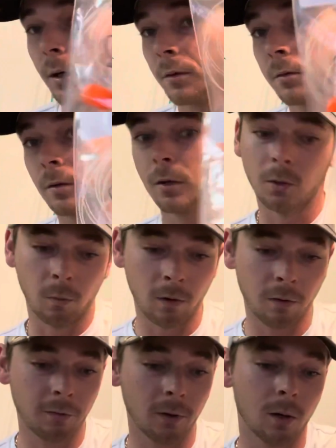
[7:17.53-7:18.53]
So you want
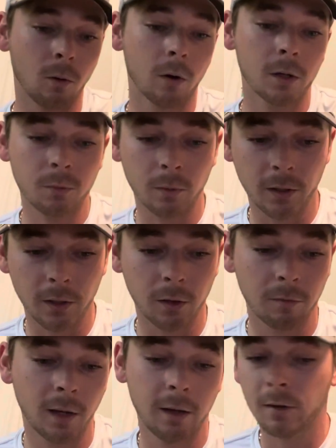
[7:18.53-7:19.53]
to throw an orange one, or your
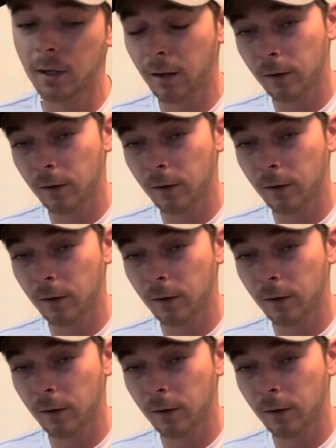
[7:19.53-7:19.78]
favorite color is